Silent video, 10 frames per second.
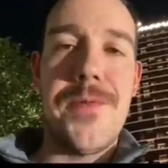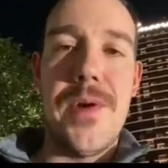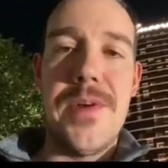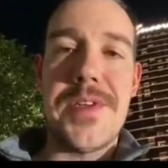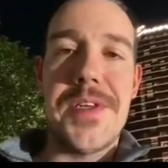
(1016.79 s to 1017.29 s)

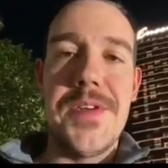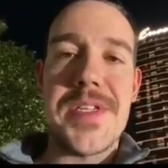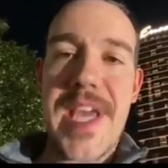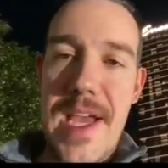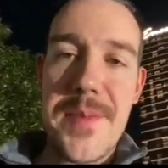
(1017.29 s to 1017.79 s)
folds to
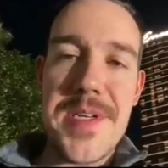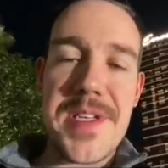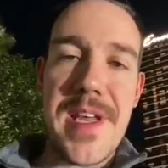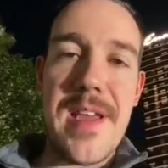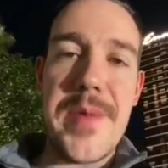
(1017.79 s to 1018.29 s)
Scam and
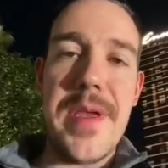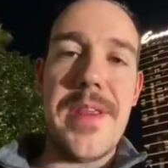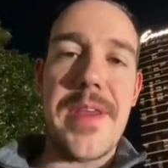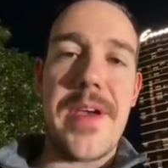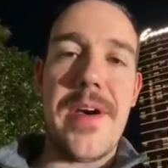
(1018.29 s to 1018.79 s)
Sammy
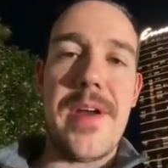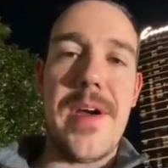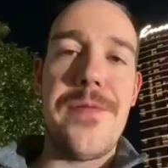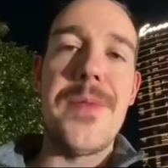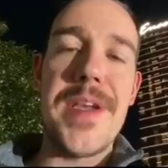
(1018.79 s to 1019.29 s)
in the
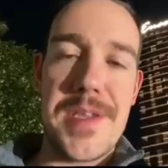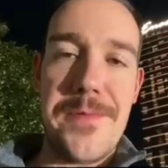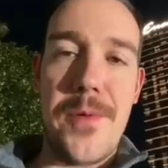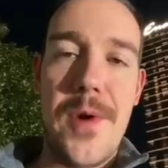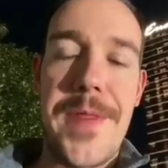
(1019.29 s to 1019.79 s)
cutoff, who makes
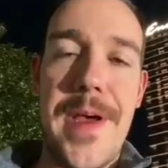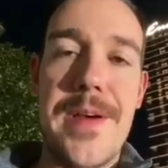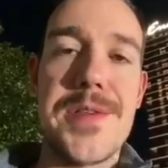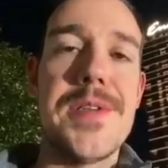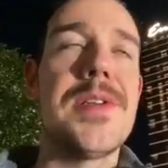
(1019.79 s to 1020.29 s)
it
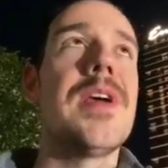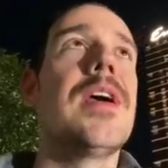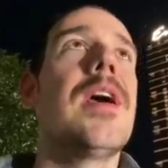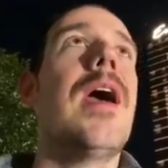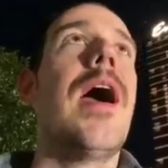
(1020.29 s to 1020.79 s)
4,000.